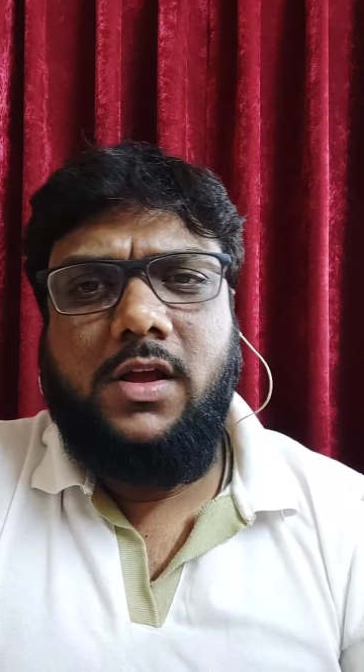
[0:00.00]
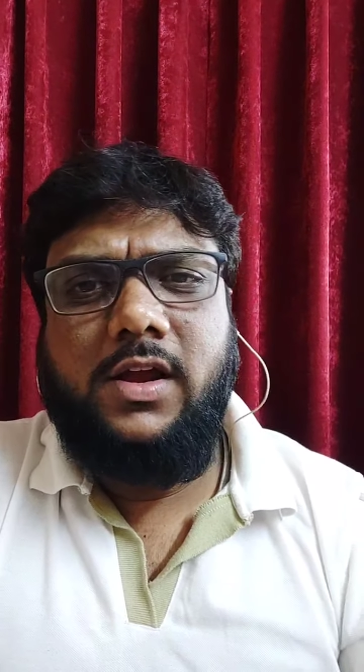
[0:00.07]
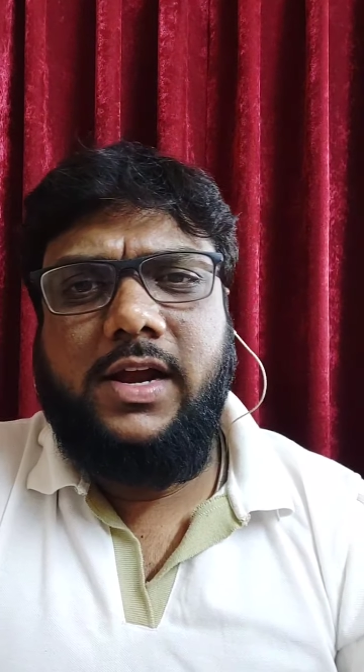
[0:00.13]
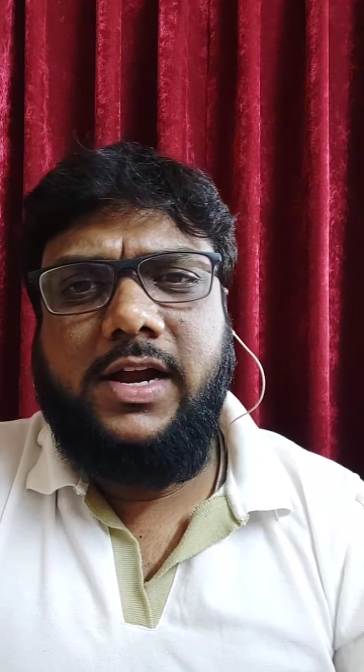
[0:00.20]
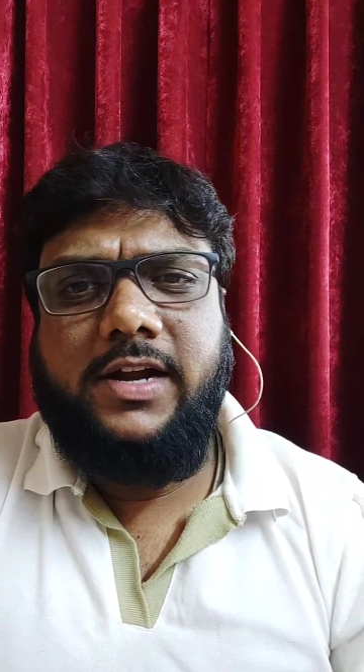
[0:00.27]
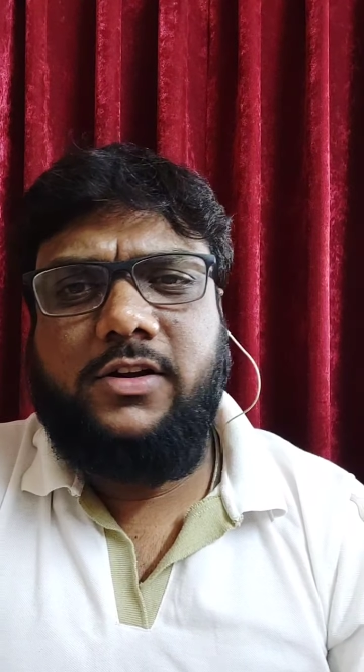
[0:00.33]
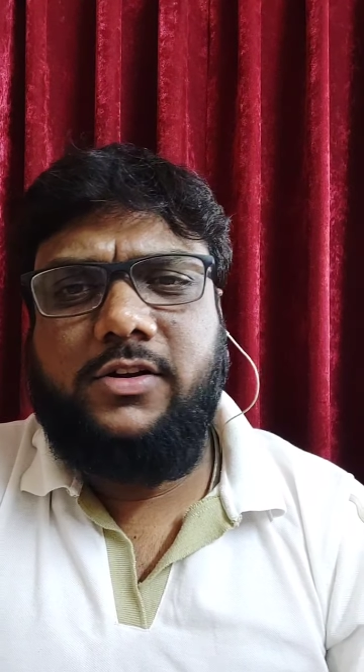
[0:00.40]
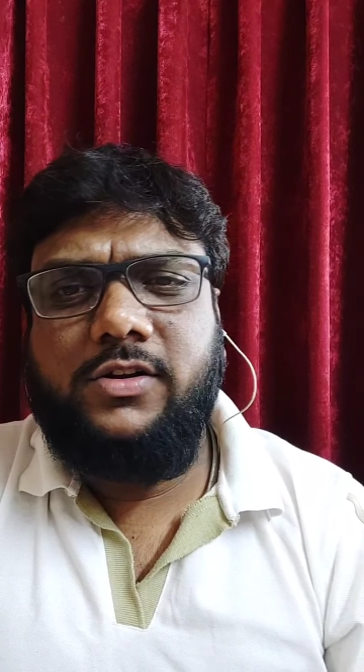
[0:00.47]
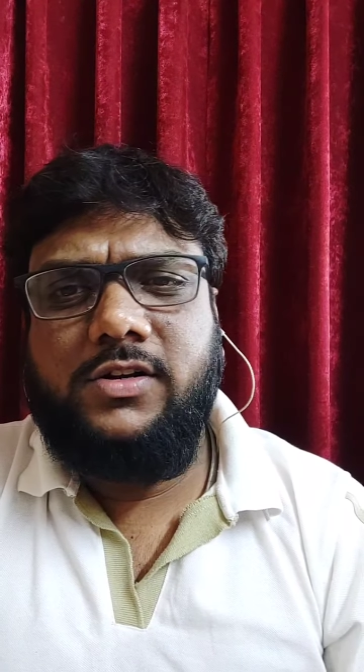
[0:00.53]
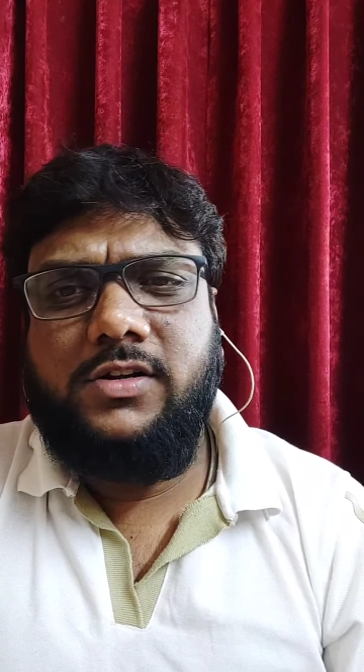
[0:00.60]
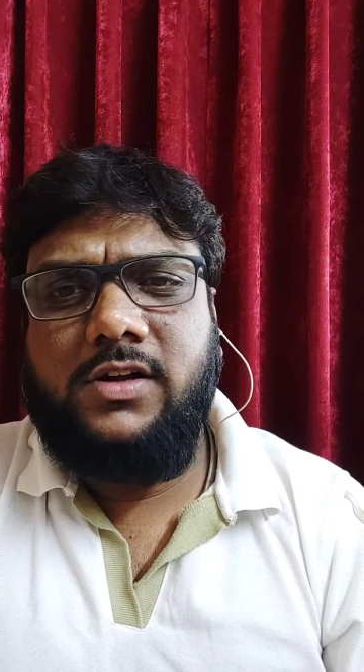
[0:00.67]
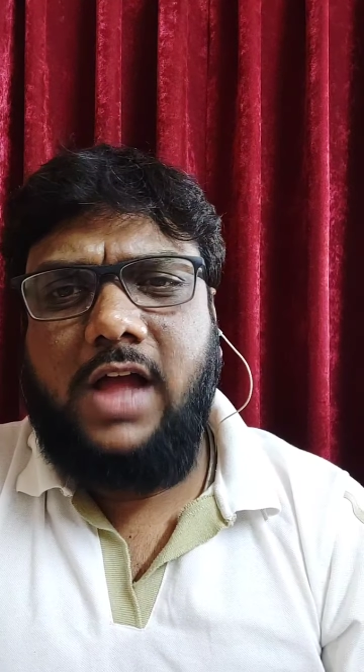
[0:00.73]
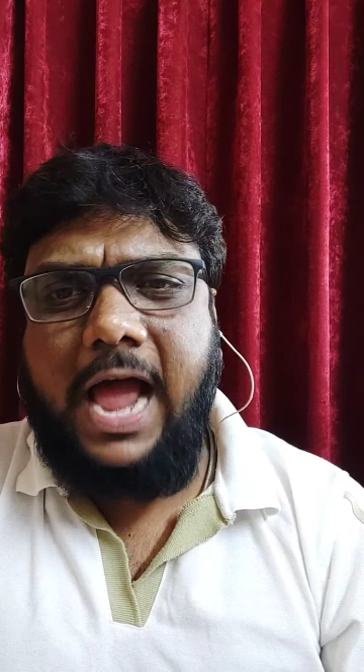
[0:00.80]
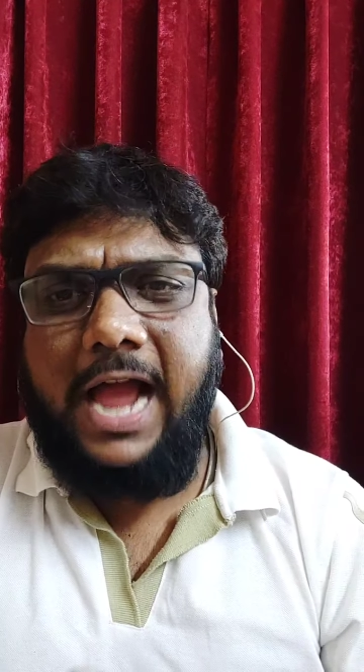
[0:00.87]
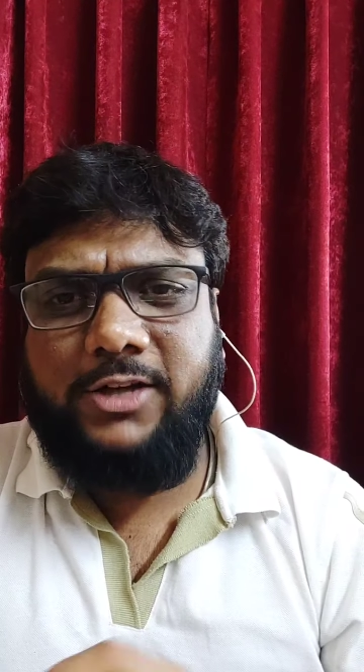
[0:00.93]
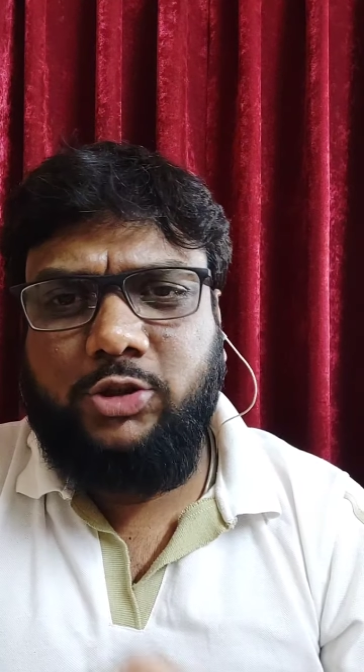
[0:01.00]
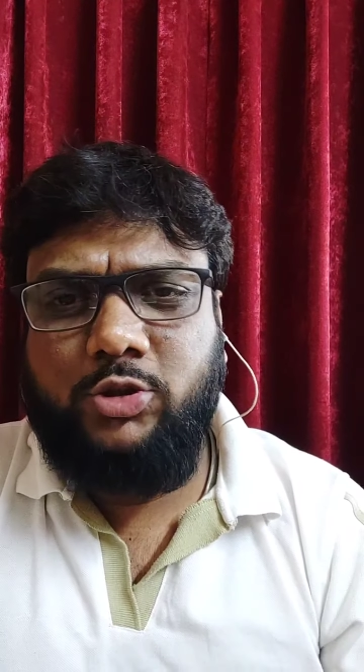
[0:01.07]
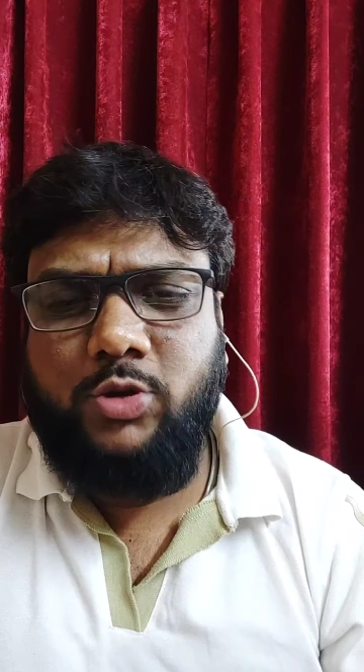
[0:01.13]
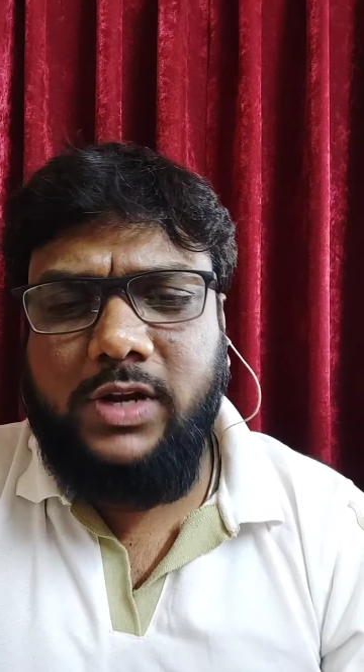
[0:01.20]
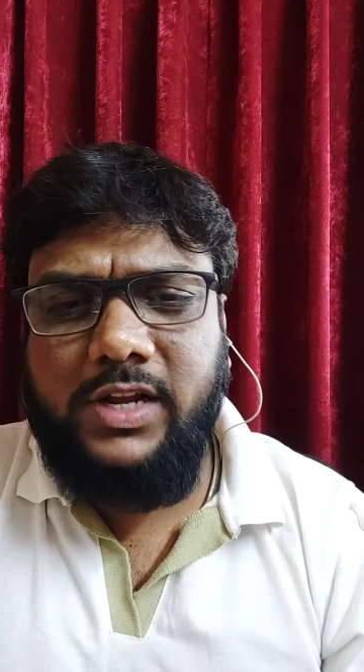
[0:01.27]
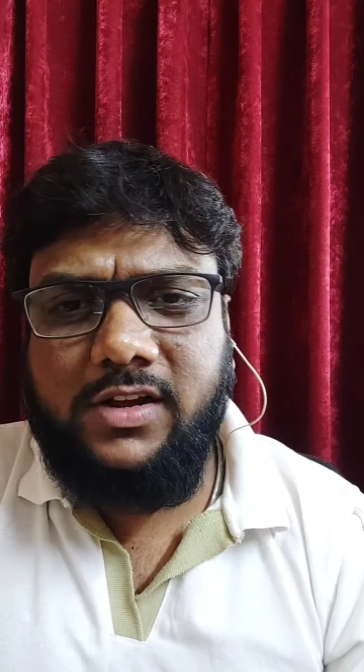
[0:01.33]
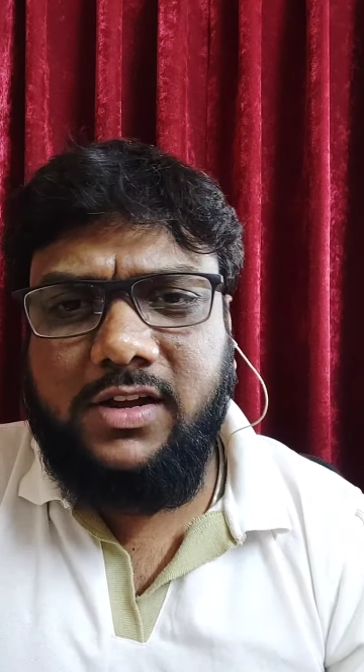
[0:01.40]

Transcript: It actually